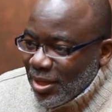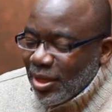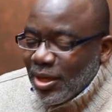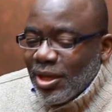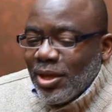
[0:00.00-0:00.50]

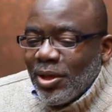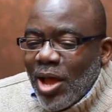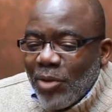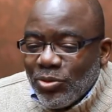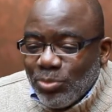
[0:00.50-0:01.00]

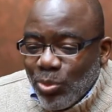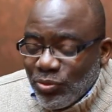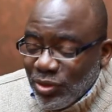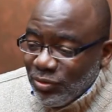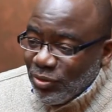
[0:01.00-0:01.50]
I was
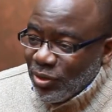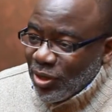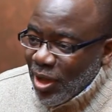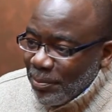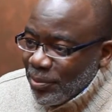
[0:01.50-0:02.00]
brought into the
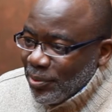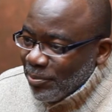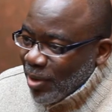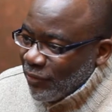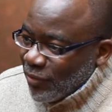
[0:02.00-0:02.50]
company,
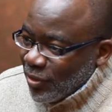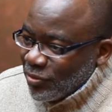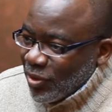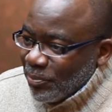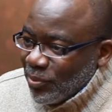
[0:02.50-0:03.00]
my first
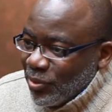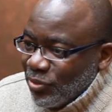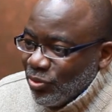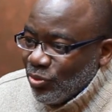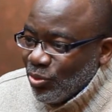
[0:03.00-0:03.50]
company,
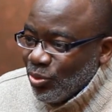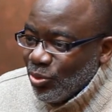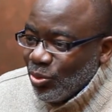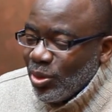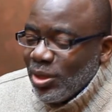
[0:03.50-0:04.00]
to do